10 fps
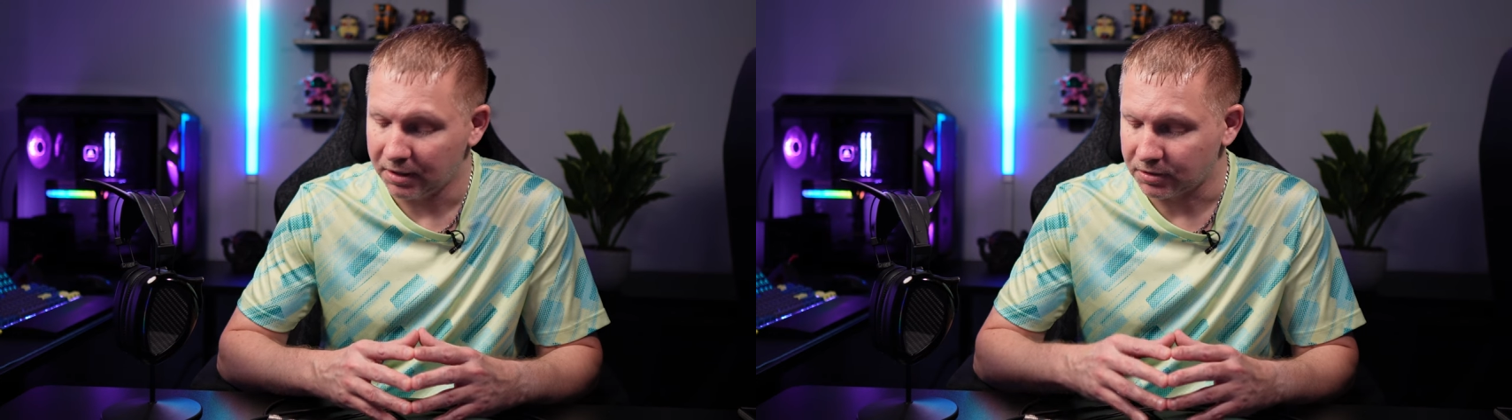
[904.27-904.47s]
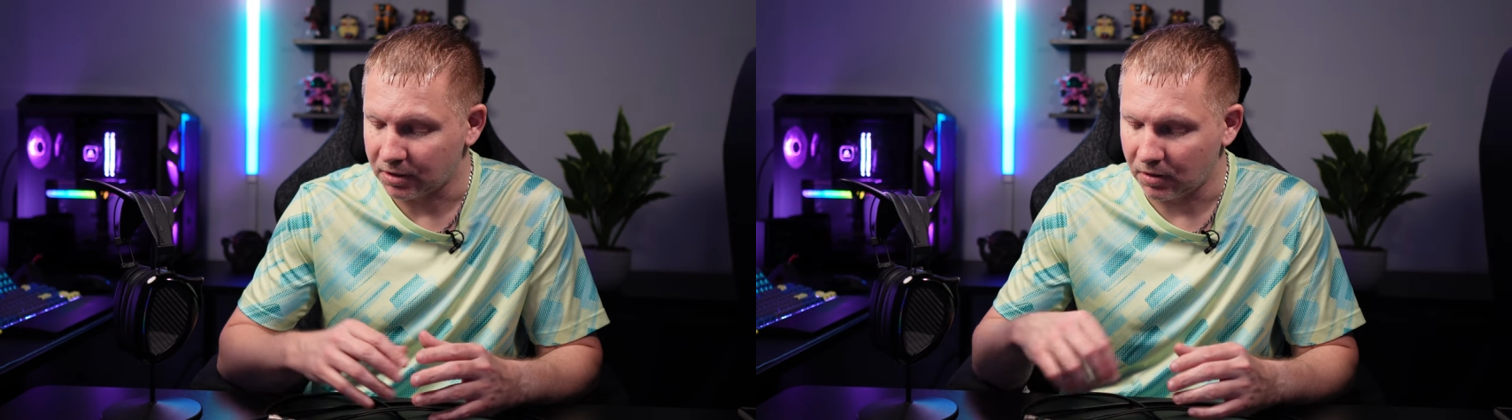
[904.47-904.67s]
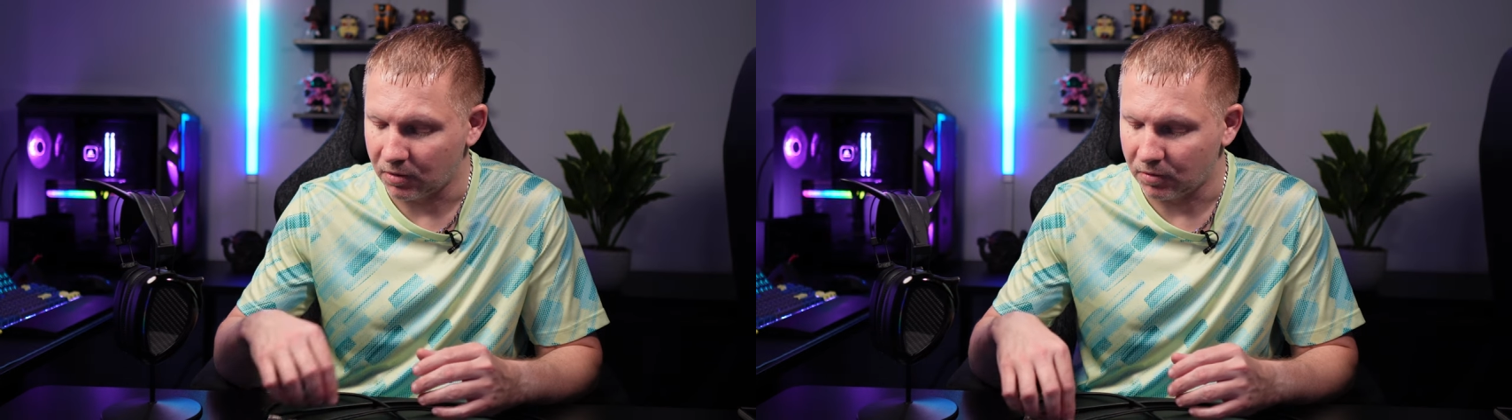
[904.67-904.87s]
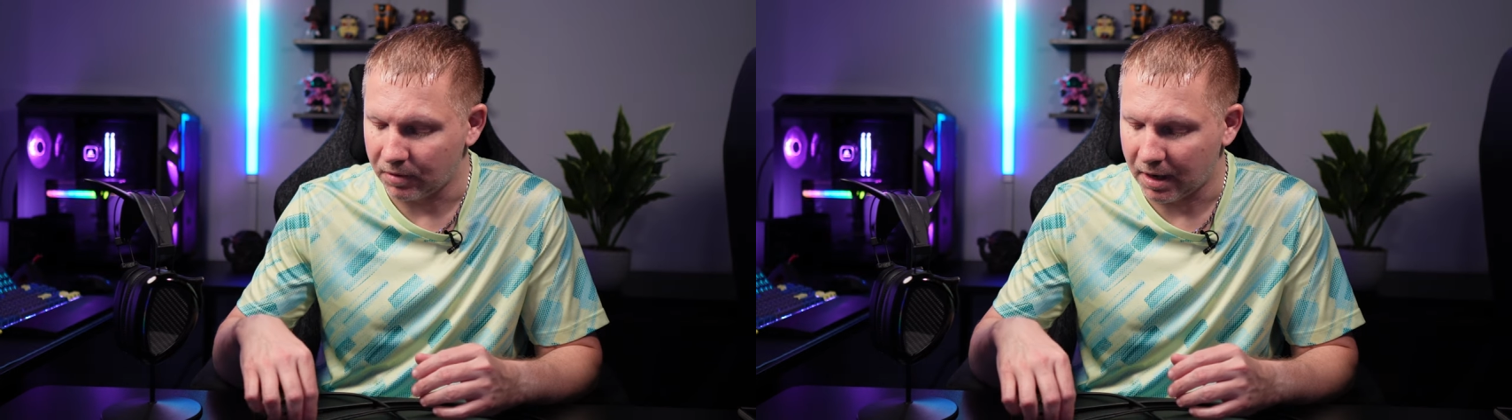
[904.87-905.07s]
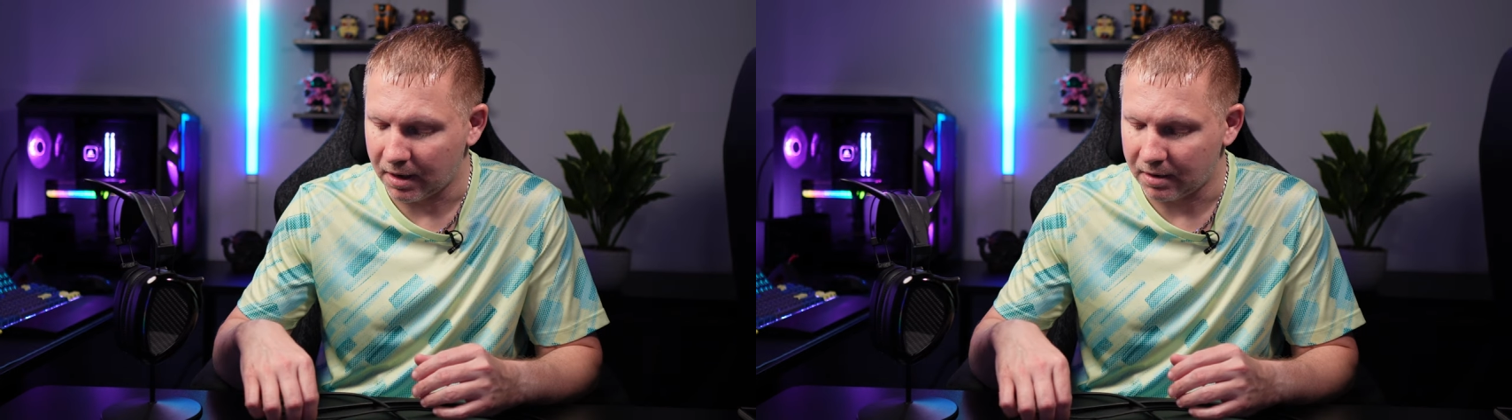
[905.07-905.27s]

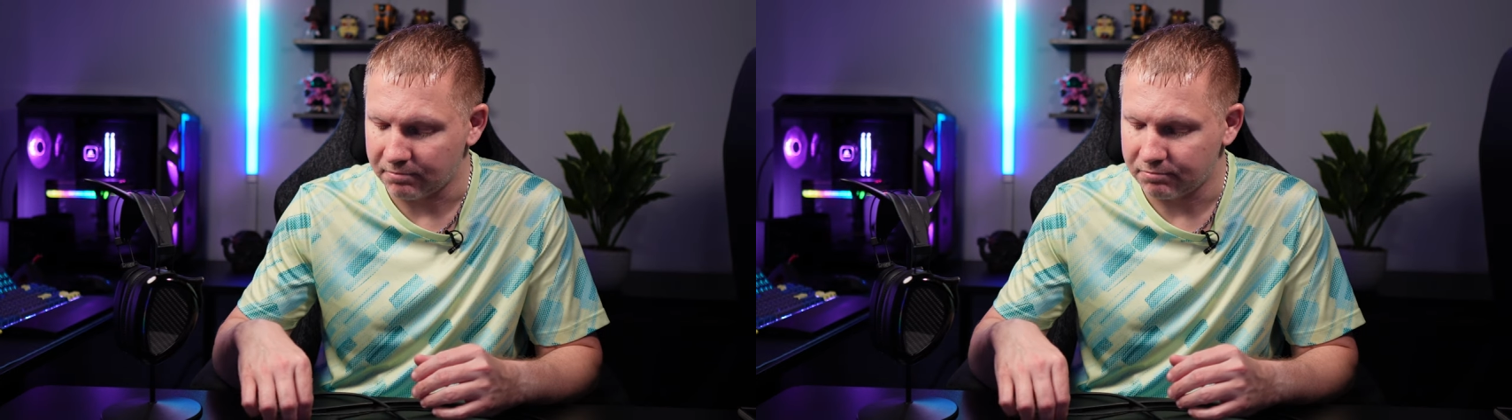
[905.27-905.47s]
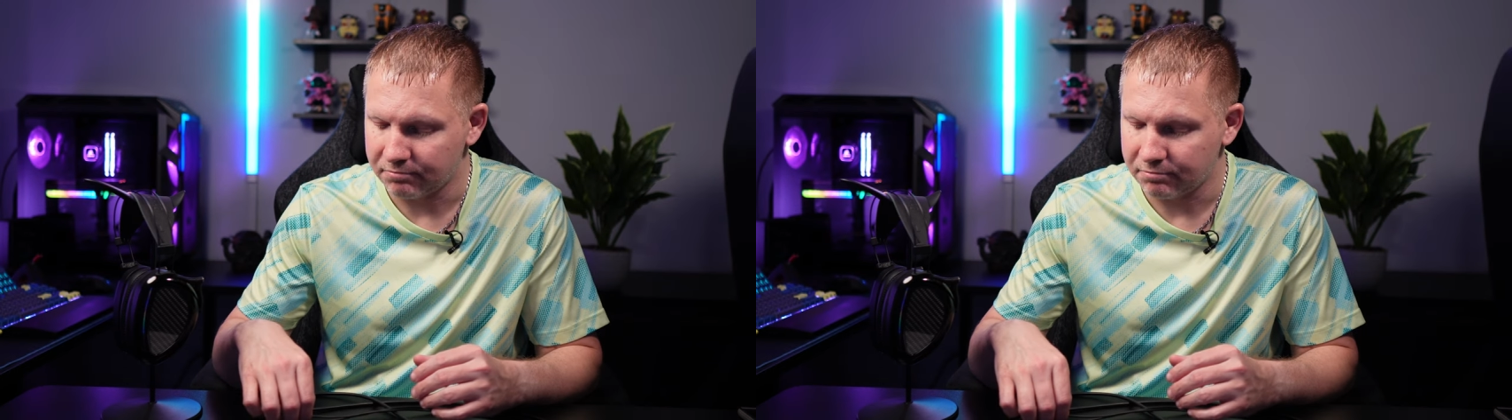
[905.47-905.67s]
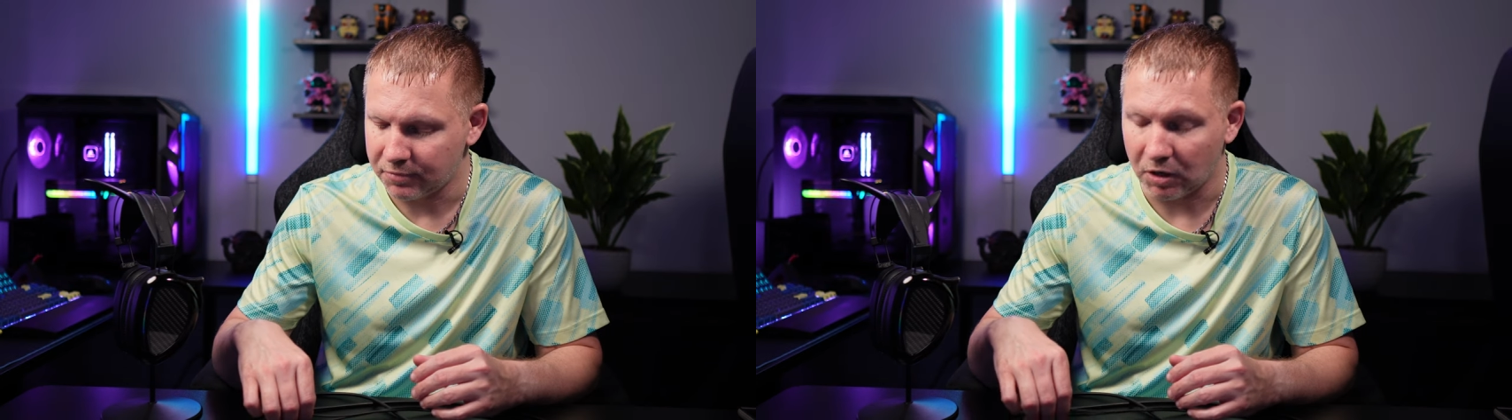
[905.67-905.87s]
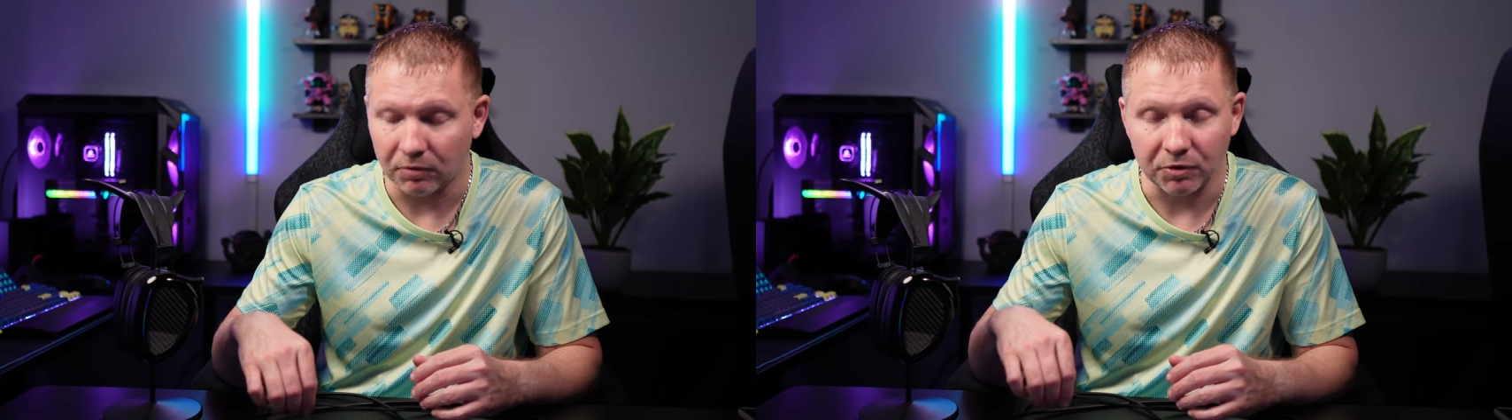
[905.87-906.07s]
So, you know,